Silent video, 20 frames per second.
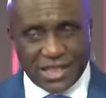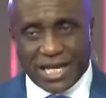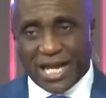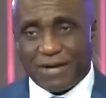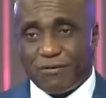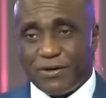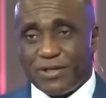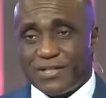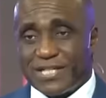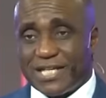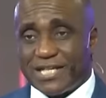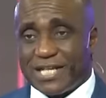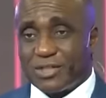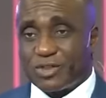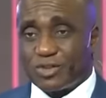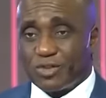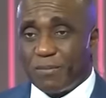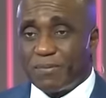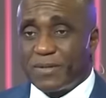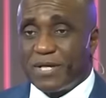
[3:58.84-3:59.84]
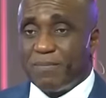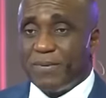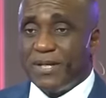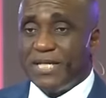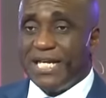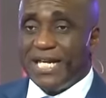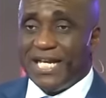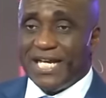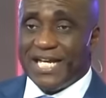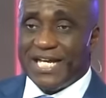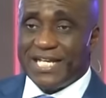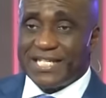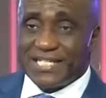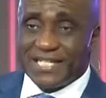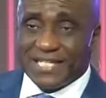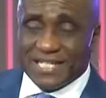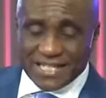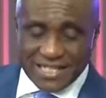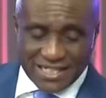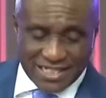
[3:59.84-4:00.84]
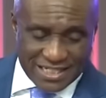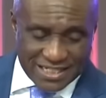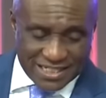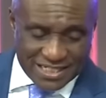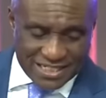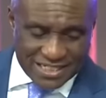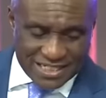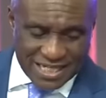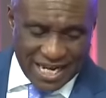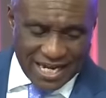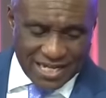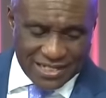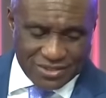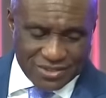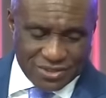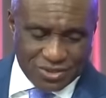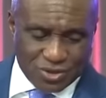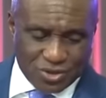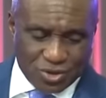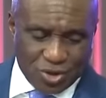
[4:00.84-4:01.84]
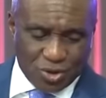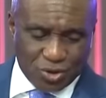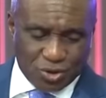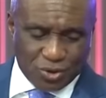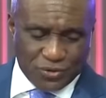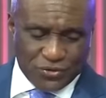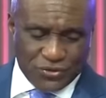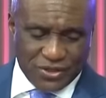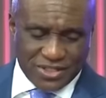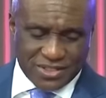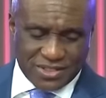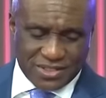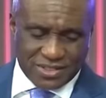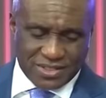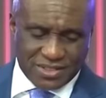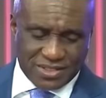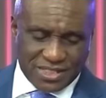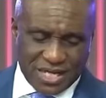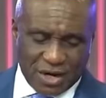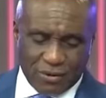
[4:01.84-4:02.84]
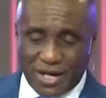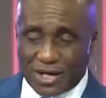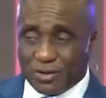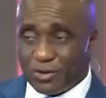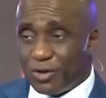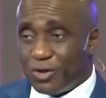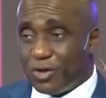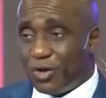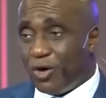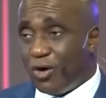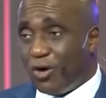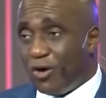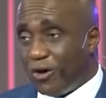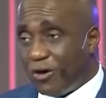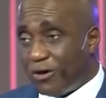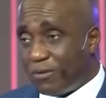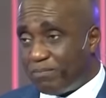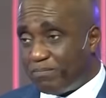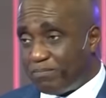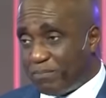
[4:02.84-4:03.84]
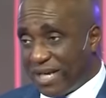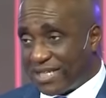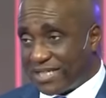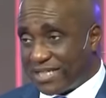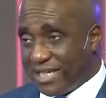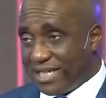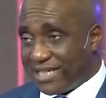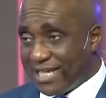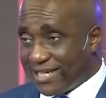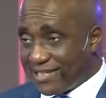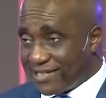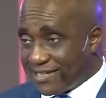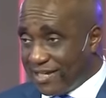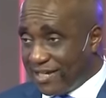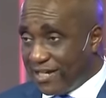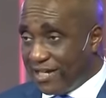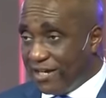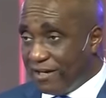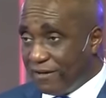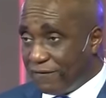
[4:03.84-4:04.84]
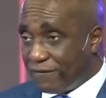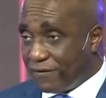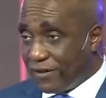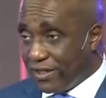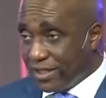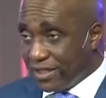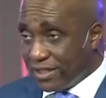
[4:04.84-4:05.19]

like for instance, I stop keeping late nights. Don't do things that will annoy your partner. That's self